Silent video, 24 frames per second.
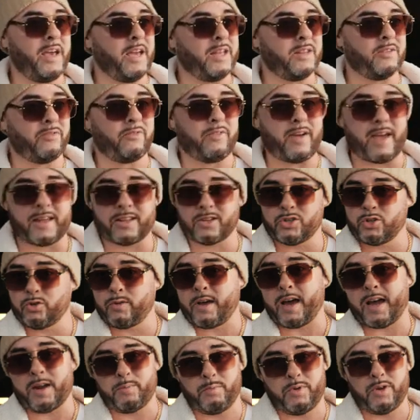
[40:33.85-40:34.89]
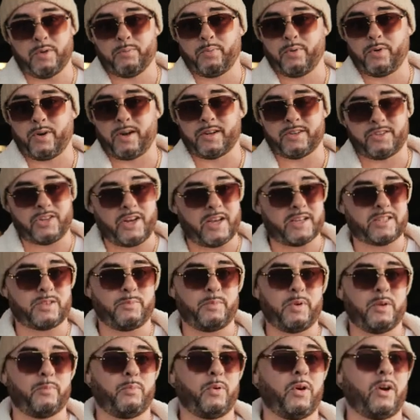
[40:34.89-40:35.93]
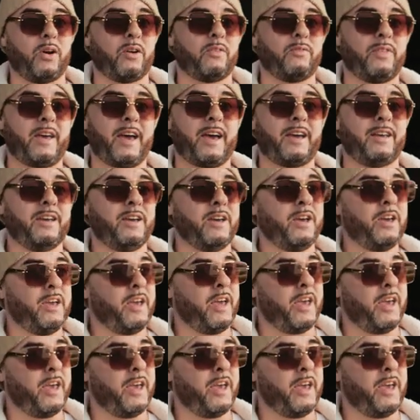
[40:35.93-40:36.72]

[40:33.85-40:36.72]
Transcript: And the fact that you got to be a chance to be a part of that,